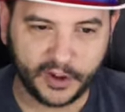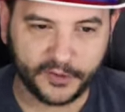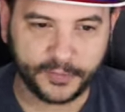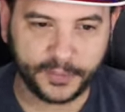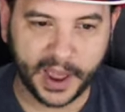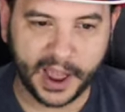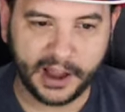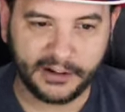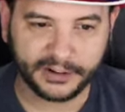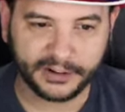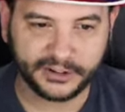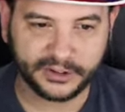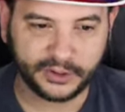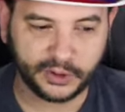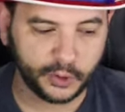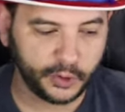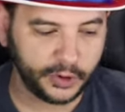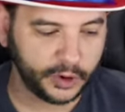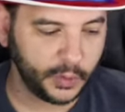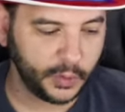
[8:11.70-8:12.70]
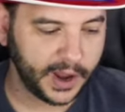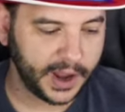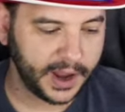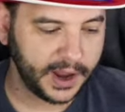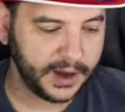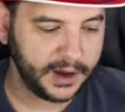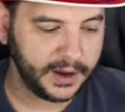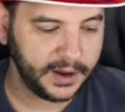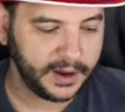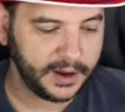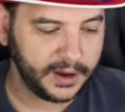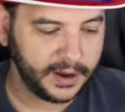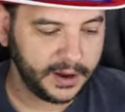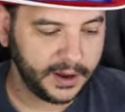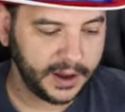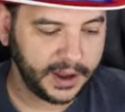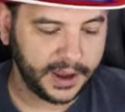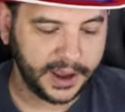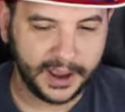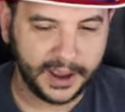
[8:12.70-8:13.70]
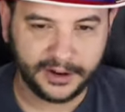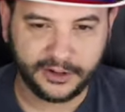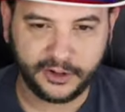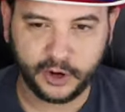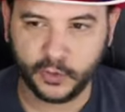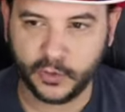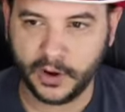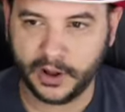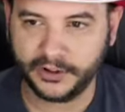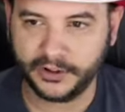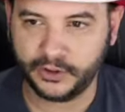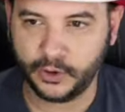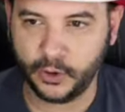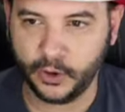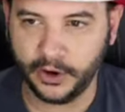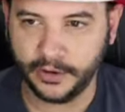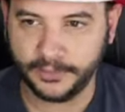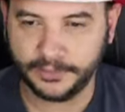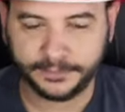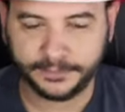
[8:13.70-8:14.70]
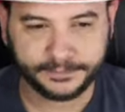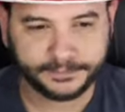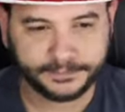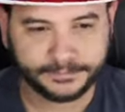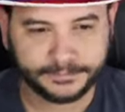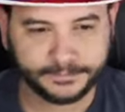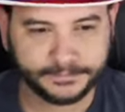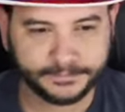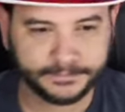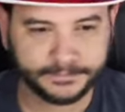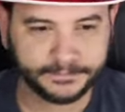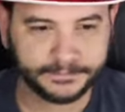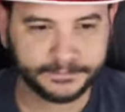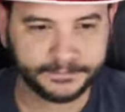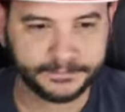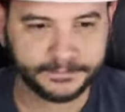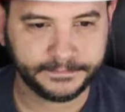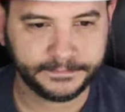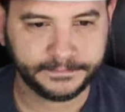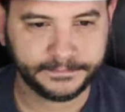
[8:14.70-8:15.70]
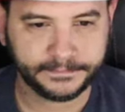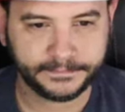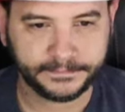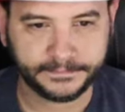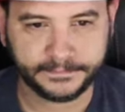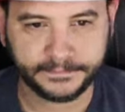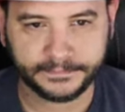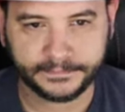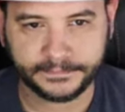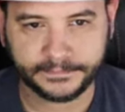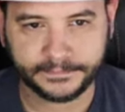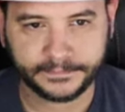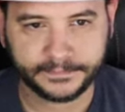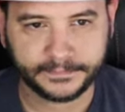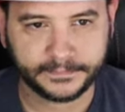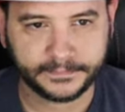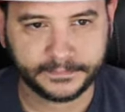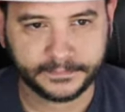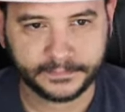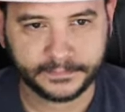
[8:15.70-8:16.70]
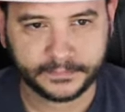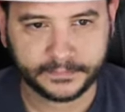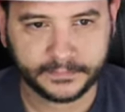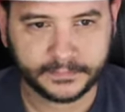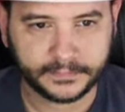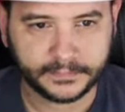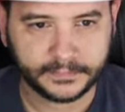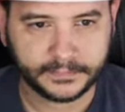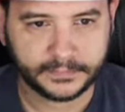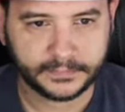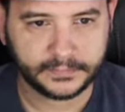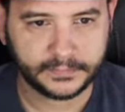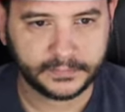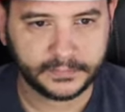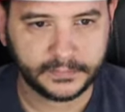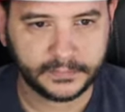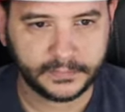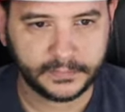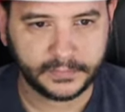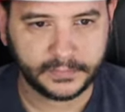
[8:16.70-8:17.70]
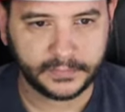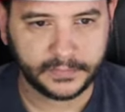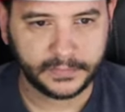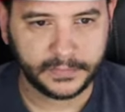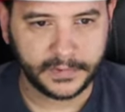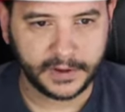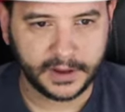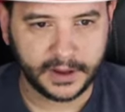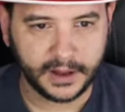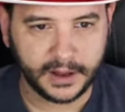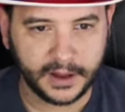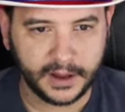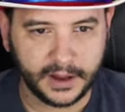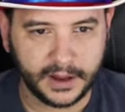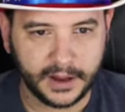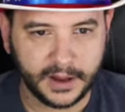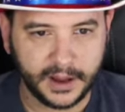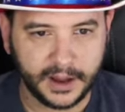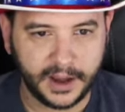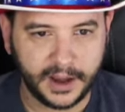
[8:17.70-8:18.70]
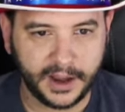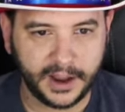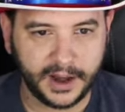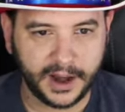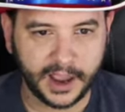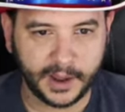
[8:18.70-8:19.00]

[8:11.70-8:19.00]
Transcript: off balance, threw it away, and two runs scored. We spend $250 billion a year on defense. Ian